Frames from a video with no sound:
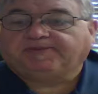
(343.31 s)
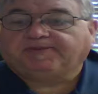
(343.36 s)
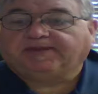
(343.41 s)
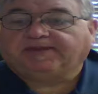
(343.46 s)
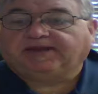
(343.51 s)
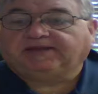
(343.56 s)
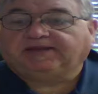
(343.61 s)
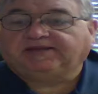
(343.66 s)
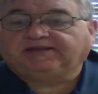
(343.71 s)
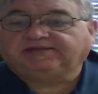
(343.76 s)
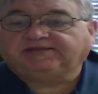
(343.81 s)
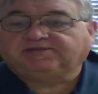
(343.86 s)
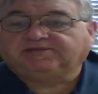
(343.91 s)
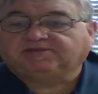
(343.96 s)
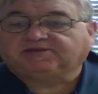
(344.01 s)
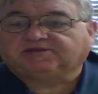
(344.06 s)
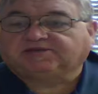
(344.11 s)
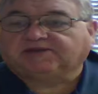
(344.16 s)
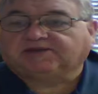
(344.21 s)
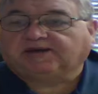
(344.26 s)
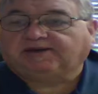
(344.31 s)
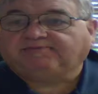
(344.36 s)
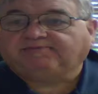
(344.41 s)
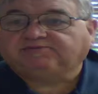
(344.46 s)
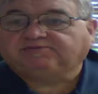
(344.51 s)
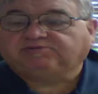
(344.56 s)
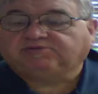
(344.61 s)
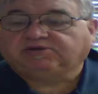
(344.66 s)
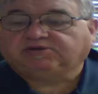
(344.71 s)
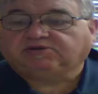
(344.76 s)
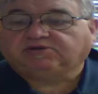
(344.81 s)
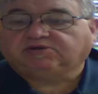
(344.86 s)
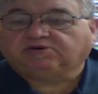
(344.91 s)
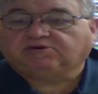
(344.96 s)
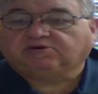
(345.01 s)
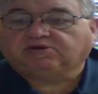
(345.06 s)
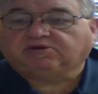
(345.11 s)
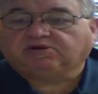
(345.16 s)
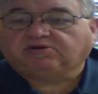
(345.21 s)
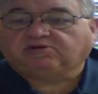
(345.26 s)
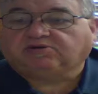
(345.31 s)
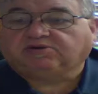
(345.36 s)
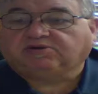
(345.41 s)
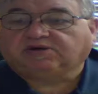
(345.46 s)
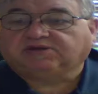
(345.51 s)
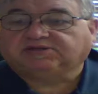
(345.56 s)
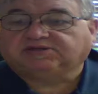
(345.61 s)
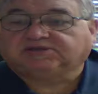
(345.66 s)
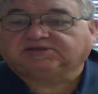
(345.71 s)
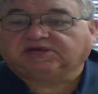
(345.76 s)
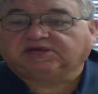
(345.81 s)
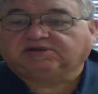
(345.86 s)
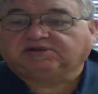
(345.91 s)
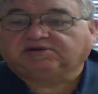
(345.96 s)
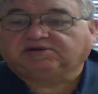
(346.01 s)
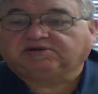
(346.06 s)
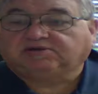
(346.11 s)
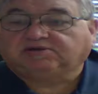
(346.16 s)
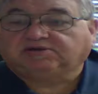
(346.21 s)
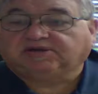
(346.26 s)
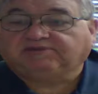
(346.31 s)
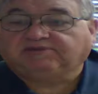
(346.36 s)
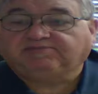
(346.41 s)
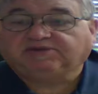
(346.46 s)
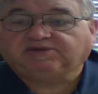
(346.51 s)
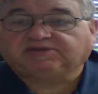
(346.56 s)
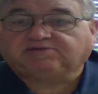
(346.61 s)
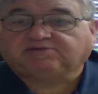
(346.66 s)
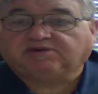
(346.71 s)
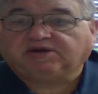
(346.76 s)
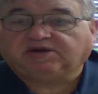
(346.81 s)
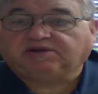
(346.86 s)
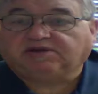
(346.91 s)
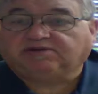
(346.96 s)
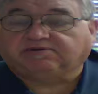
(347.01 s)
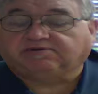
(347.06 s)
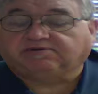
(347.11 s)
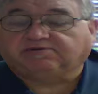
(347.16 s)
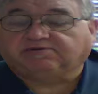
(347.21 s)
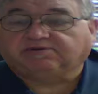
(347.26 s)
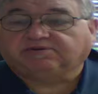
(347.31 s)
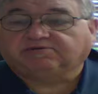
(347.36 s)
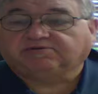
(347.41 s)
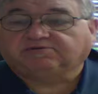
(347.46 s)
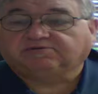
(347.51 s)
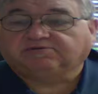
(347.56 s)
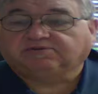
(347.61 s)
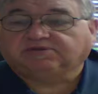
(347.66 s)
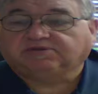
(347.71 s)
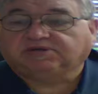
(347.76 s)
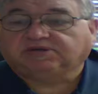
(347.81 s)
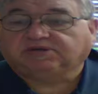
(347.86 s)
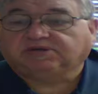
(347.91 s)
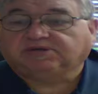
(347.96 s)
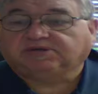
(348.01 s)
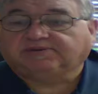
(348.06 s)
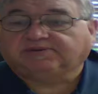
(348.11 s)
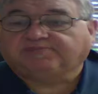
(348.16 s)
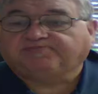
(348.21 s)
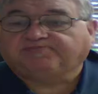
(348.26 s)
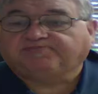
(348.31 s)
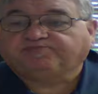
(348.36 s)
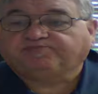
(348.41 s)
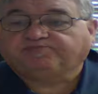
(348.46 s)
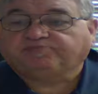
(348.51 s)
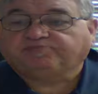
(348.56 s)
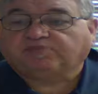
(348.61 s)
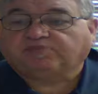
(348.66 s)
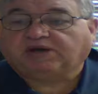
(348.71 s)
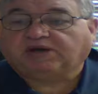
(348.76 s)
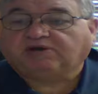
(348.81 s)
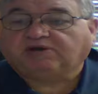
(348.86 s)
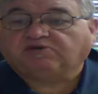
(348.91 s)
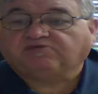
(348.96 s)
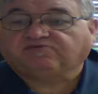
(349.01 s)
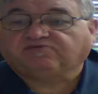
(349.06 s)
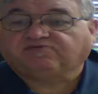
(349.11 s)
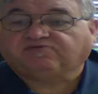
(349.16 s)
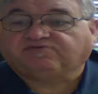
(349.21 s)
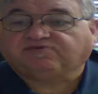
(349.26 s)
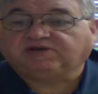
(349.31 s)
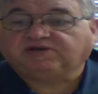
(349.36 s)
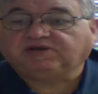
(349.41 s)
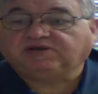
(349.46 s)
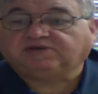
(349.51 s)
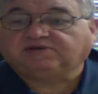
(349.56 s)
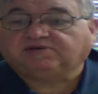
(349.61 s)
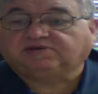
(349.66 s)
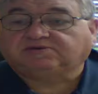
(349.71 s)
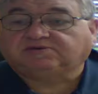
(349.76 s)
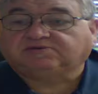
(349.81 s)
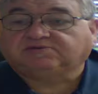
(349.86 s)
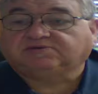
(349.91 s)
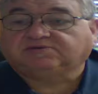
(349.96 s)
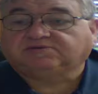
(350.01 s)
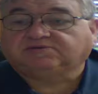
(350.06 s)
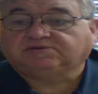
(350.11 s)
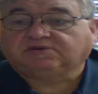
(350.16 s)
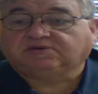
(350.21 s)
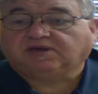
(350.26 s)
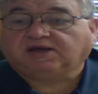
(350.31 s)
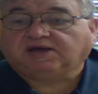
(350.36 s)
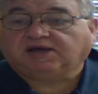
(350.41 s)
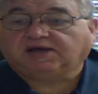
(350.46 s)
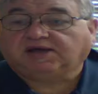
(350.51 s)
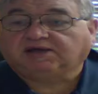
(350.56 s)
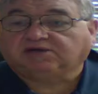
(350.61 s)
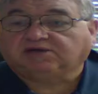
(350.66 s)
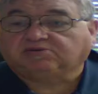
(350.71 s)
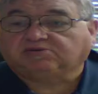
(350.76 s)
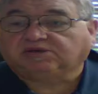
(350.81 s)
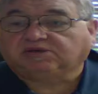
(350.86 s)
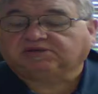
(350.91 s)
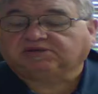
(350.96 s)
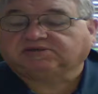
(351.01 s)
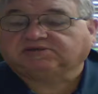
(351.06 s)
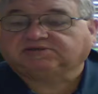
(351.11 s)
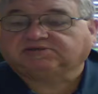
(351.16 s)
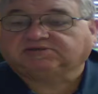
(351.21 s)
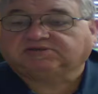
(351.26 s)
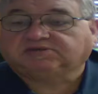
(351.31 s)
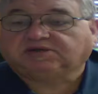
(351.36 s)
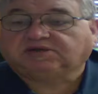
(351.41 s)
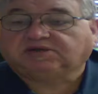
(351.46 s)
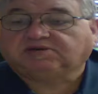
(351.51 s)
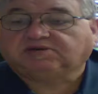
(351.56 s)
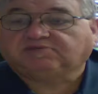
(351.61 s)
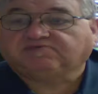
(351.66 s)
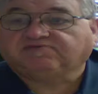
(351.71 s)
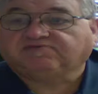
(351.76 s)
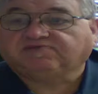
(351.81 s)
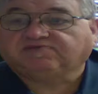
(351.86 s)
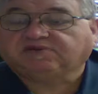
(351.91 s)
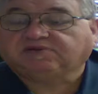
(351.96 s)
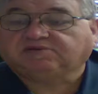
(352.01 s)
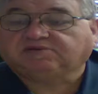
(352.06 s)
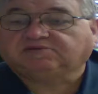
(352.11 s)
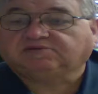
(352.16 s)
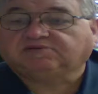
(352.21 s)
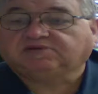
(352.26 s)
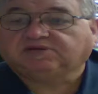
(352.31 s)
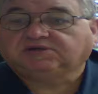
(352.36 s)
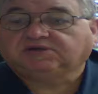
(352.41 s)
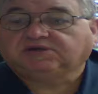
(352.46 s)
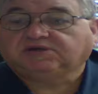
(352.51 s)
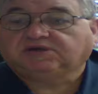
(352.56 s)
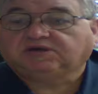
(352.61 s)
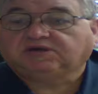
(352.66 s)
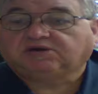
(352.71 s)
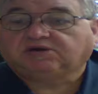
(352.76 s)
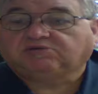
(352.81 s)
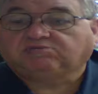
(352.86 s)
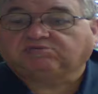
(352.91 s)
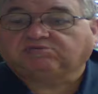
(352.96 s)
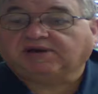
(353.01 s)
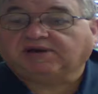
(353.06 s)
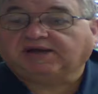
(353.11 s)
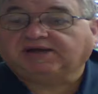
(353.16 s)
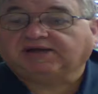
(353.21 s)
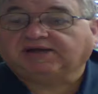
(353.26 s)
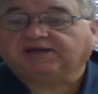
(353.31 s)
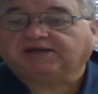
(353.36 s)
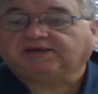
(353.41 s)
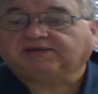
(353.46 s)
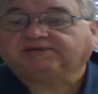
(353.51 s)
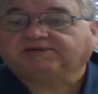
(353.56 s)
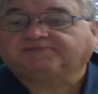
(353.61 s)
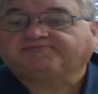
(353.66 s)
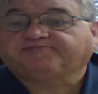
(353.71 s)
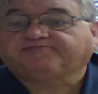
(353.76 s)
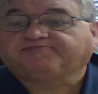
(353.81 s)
And these are the times when you go to the Lord and say, give me strength, Lord. I don't feel adequate. I don't feel ready.